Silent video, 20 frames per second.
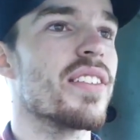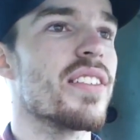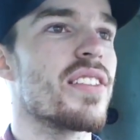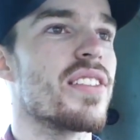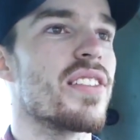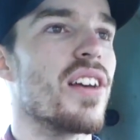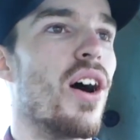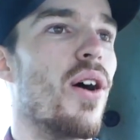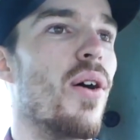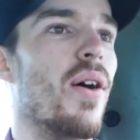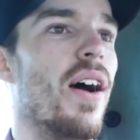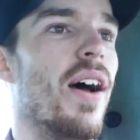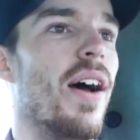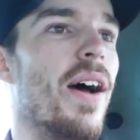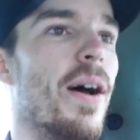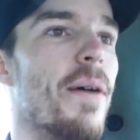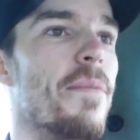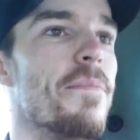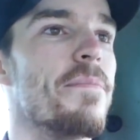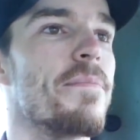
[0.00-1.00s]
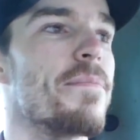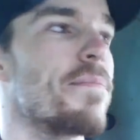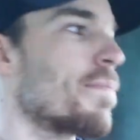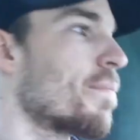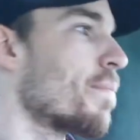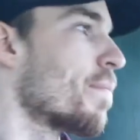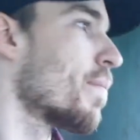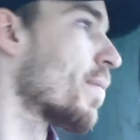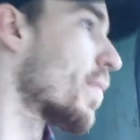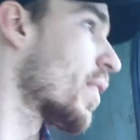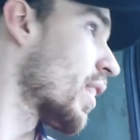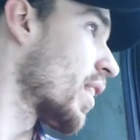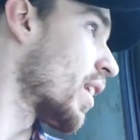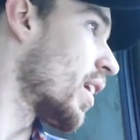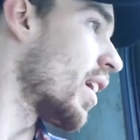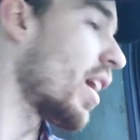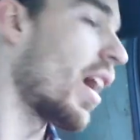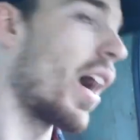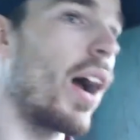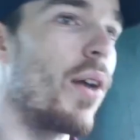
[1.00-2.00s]
So
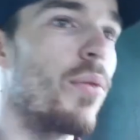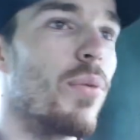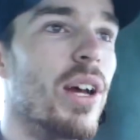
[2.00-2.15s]
I